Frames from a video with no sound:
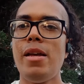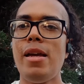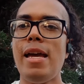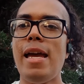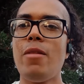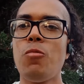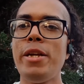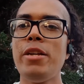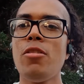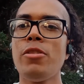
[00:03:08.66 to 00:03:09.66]
and
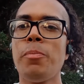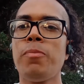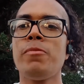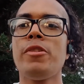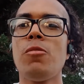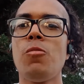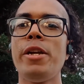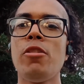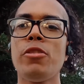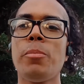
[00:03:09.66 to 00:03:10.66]
we are the
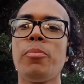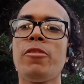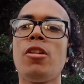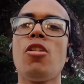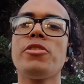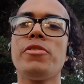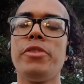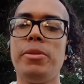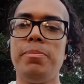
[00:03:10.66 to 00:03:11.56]
cause of it.